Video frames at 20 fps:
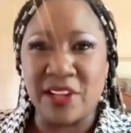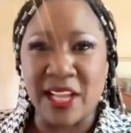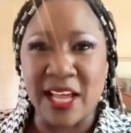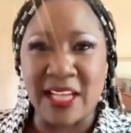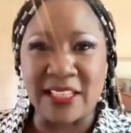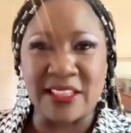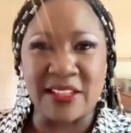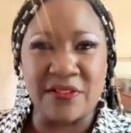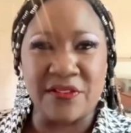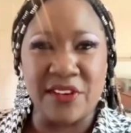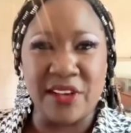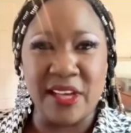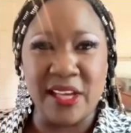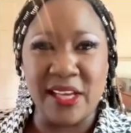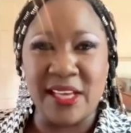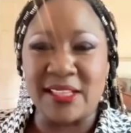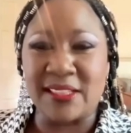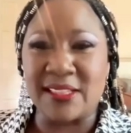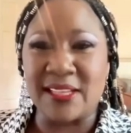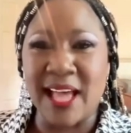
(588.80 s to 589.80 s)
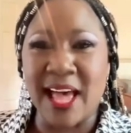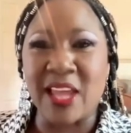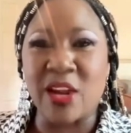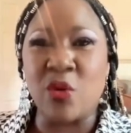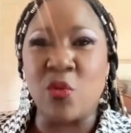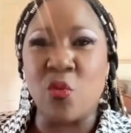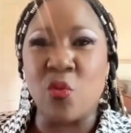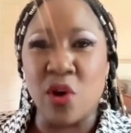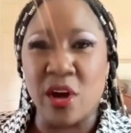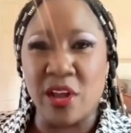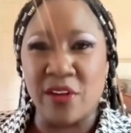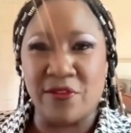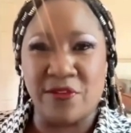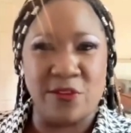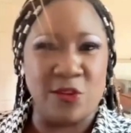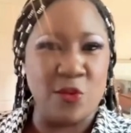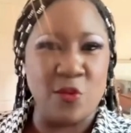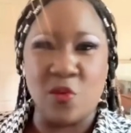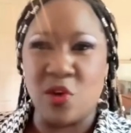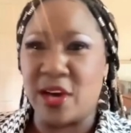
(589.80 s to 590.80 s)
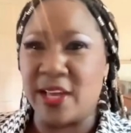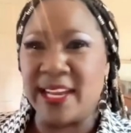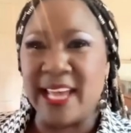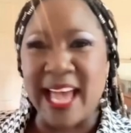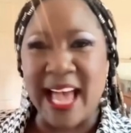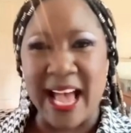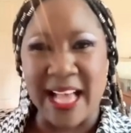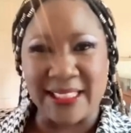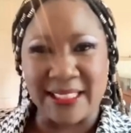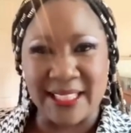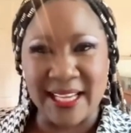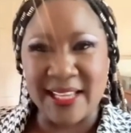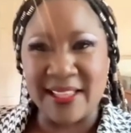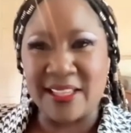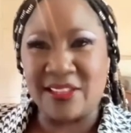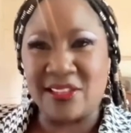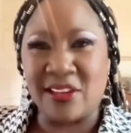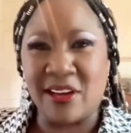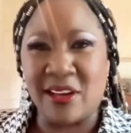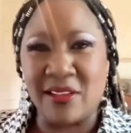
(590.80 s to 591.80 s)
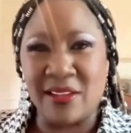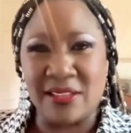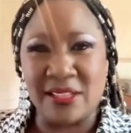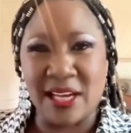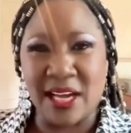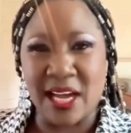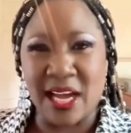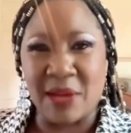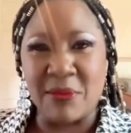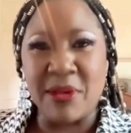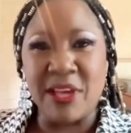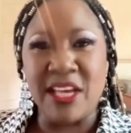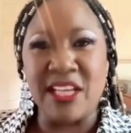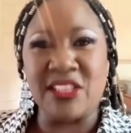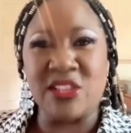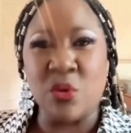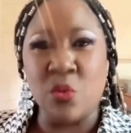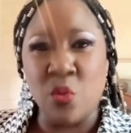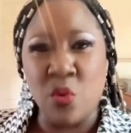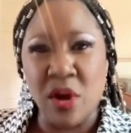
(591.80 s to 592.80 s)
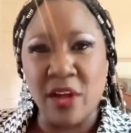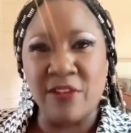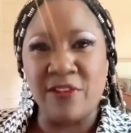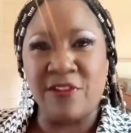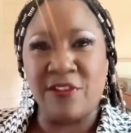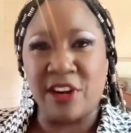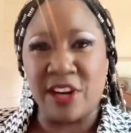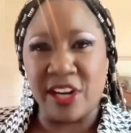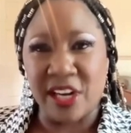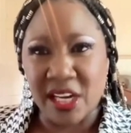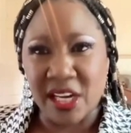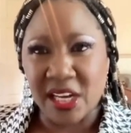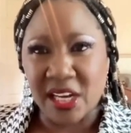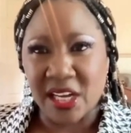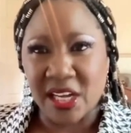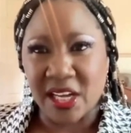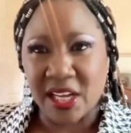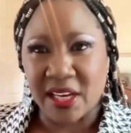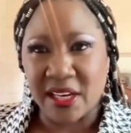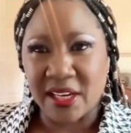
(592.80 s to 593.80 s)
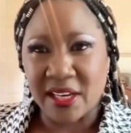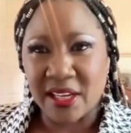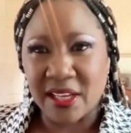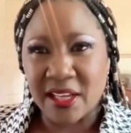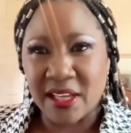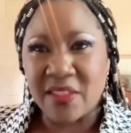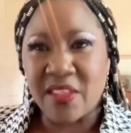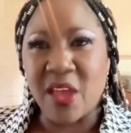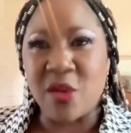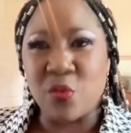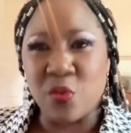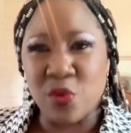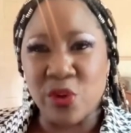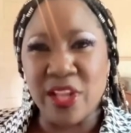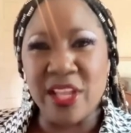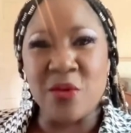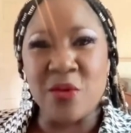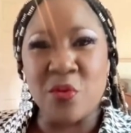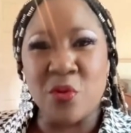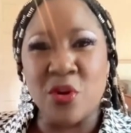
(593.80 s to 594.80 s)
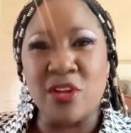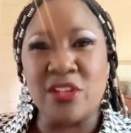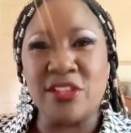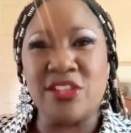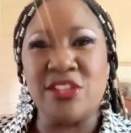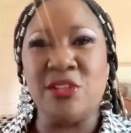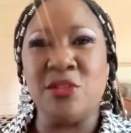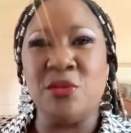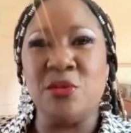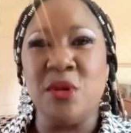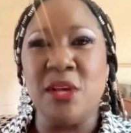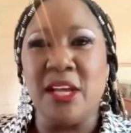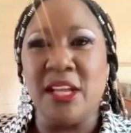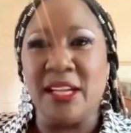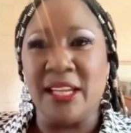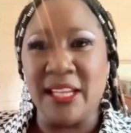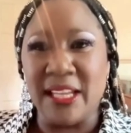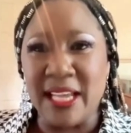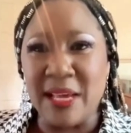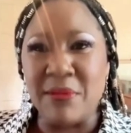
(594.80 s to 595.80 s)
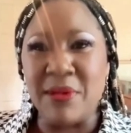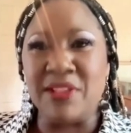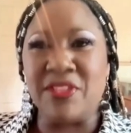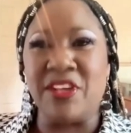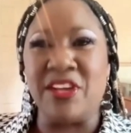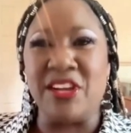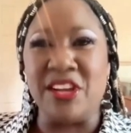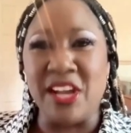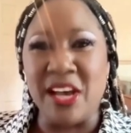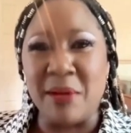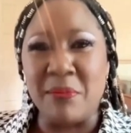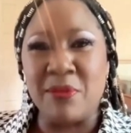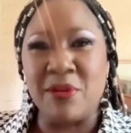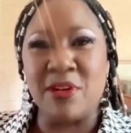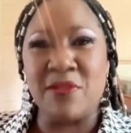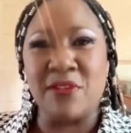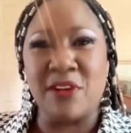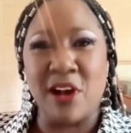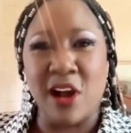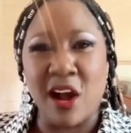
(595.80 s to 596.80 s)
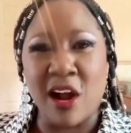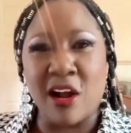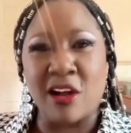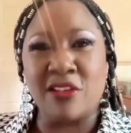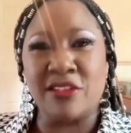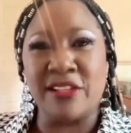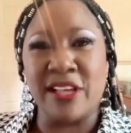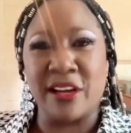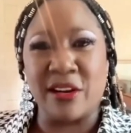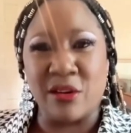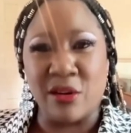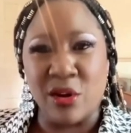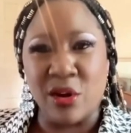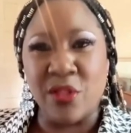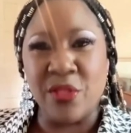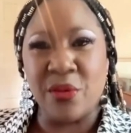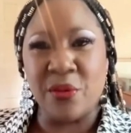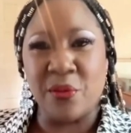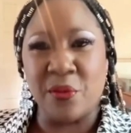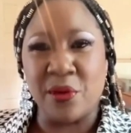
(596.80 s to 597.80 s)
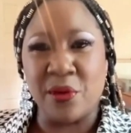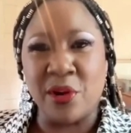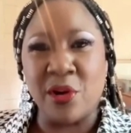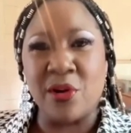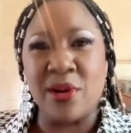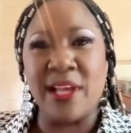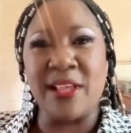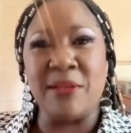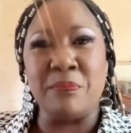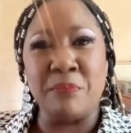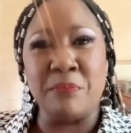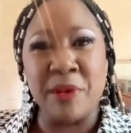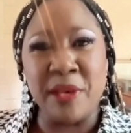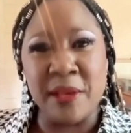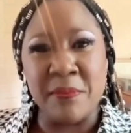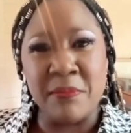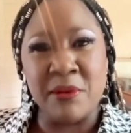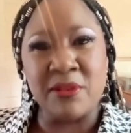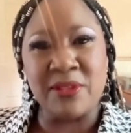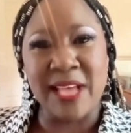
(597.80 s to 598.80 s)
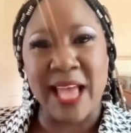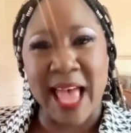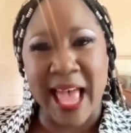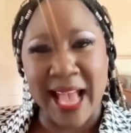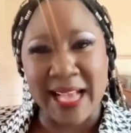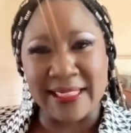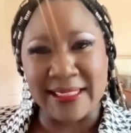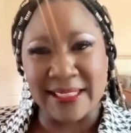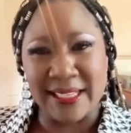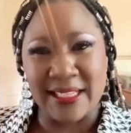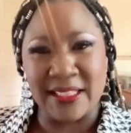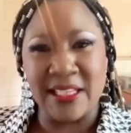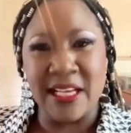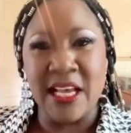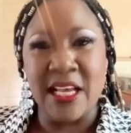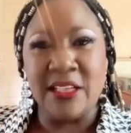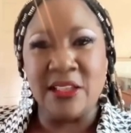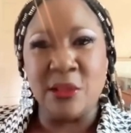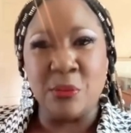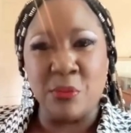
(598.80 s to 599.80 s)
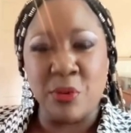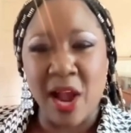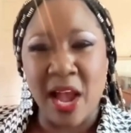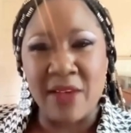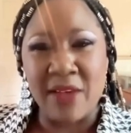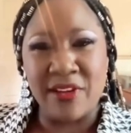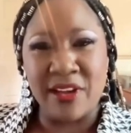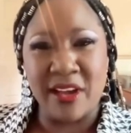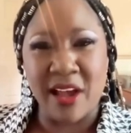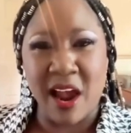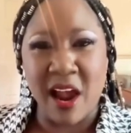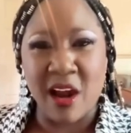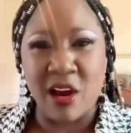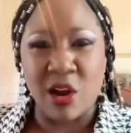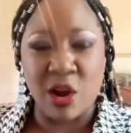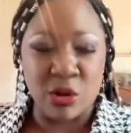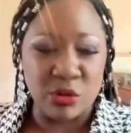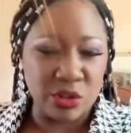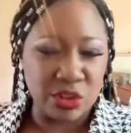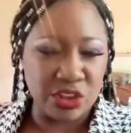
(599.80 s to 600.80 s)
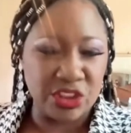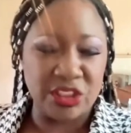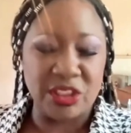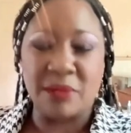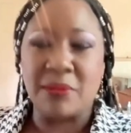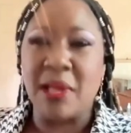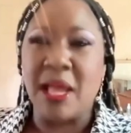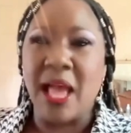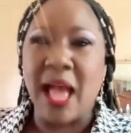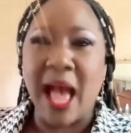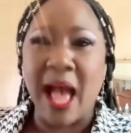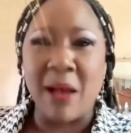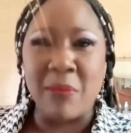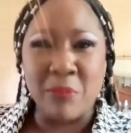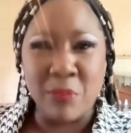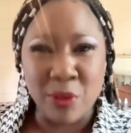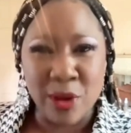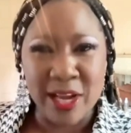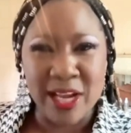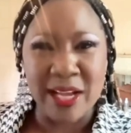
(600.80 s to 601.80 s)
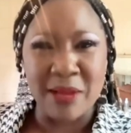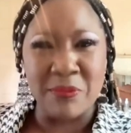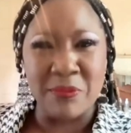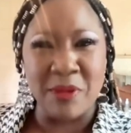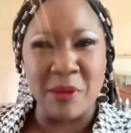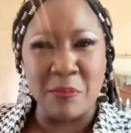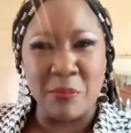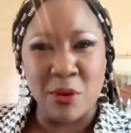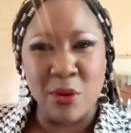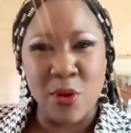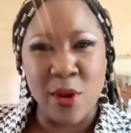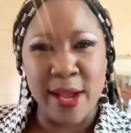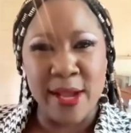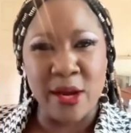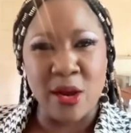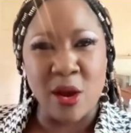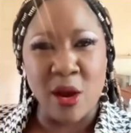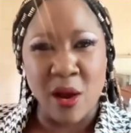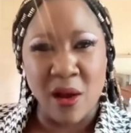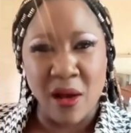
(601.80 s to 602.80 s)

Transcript: philosophy is not a one for one. I say this all the time. It's a one for none. They really want to limit the number of cars that are on the road and people's access to private car ownership. I bring up the point